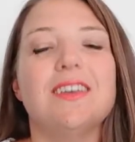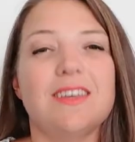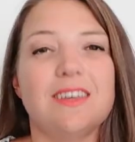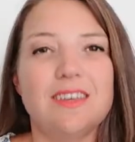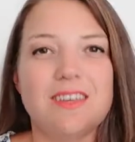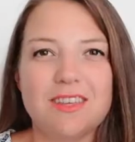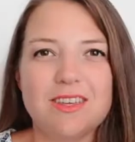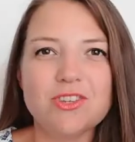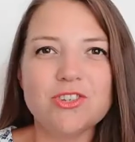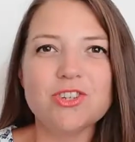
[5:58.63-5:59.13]

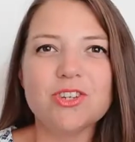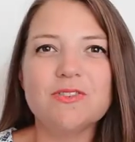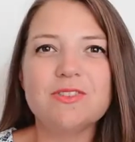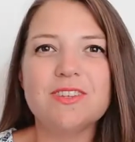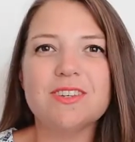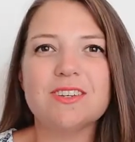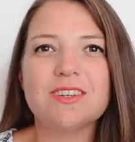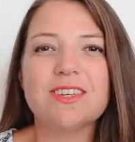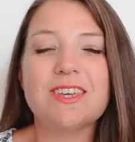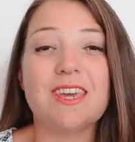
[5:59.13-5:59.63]
Each of
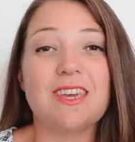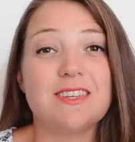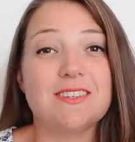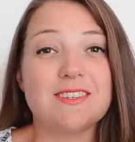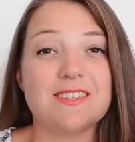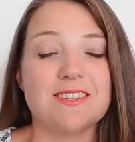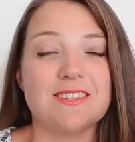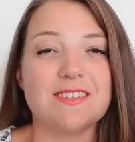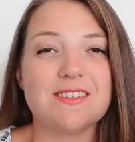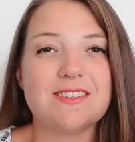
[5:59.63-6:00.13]
the
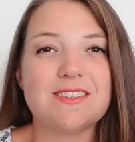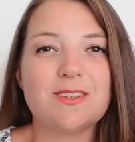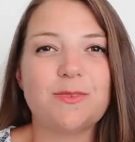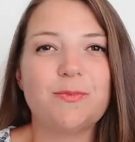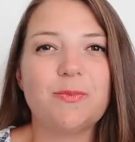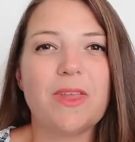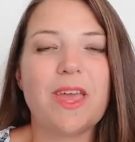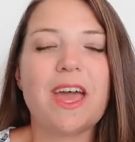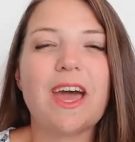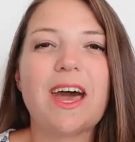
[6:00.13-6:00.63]
cases
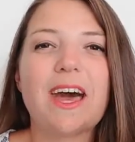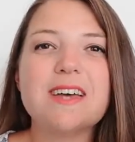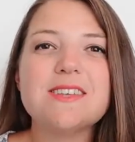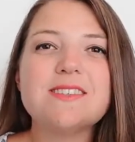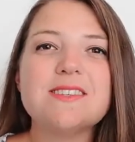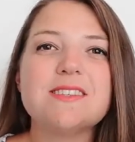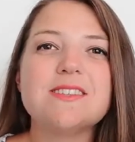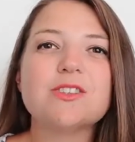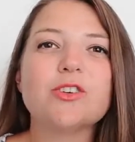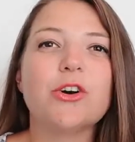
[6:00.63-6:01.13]
has
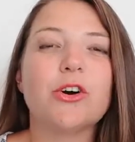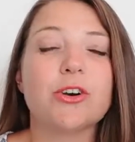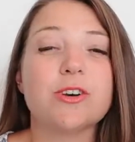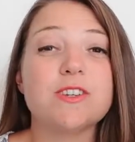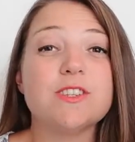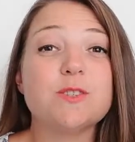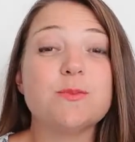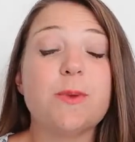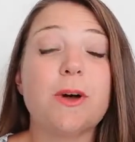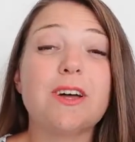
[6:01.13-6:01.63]
its
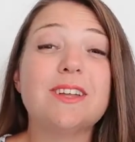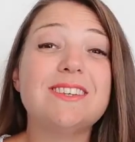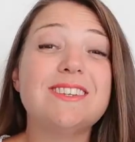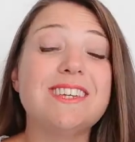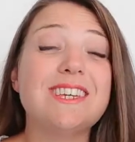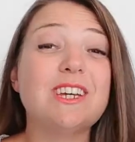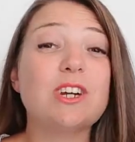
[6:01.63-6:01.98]
corresponding